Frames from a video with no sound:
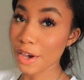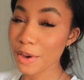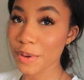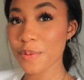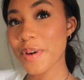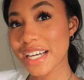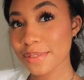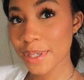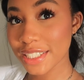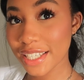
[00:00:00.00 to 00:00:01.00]
y'all, welcome back
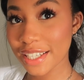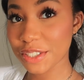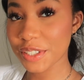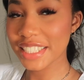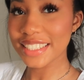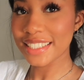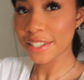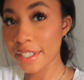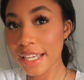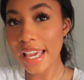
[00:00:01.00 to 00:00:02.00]
to my channel. It's
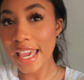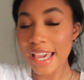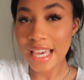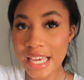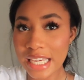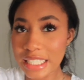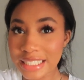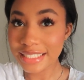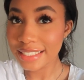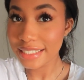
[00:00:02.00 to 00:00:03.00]
Cyra
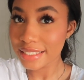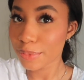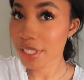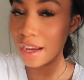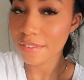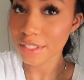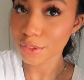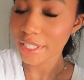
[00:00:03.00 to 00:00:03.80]
and we're gonna have a little